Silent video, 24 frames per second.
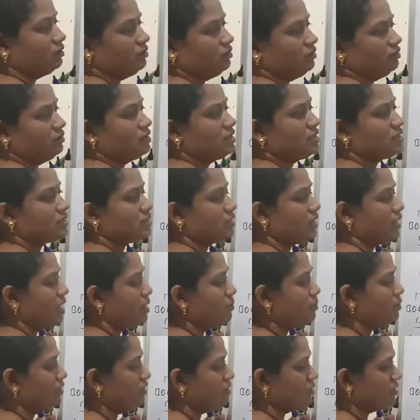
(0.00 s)
this is
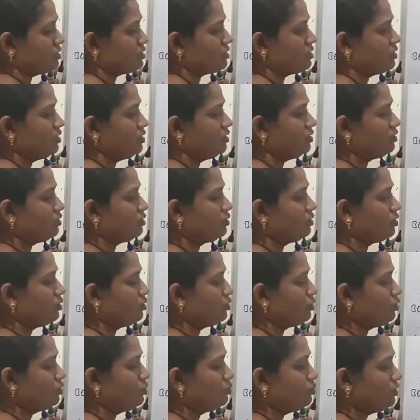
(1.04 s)
capillaries. Here the
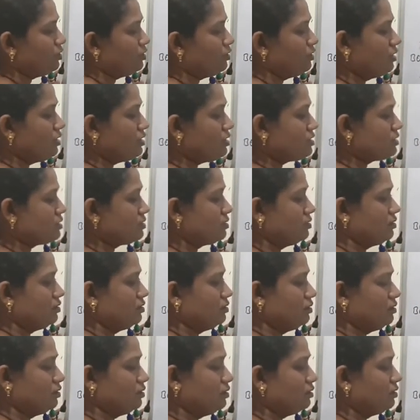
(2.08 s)
glomerulus,
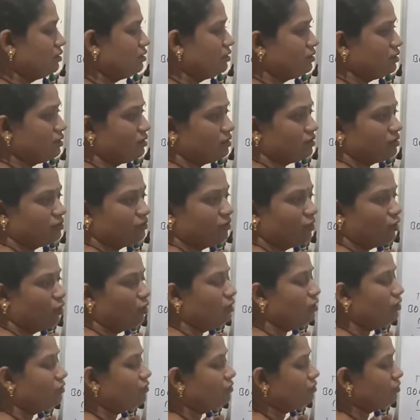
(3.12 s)
the wall
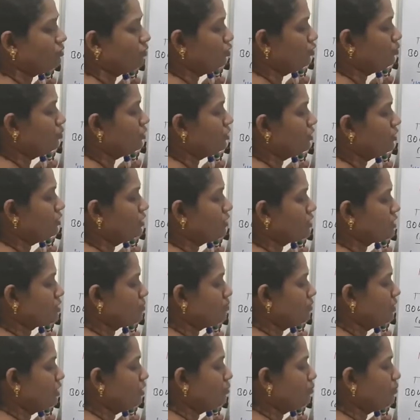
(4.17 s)
of glomerulus
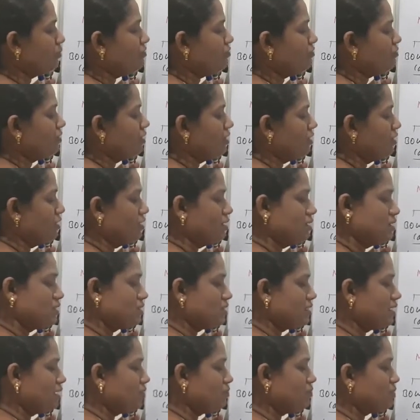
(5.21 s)
made up of
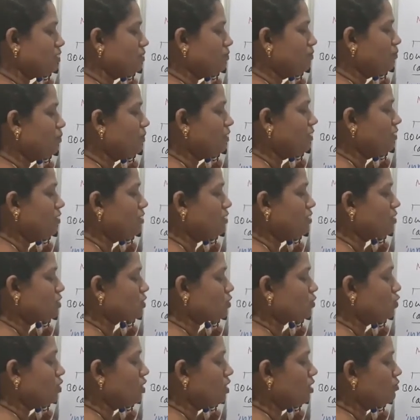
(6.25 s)
simple
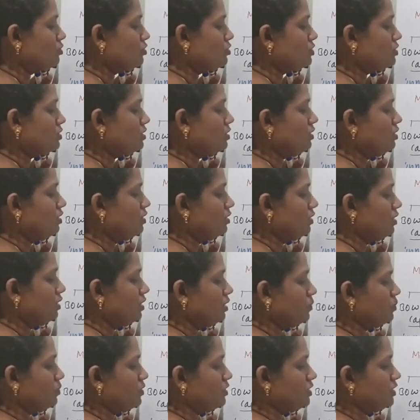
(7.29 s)
squamosal
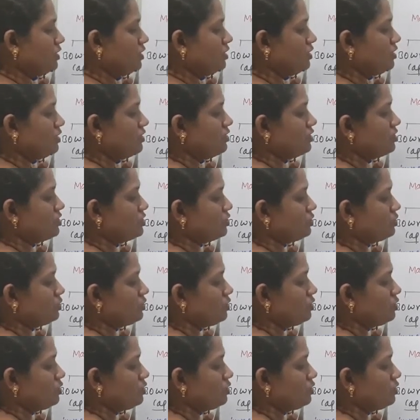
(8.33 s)
epithelial tissue.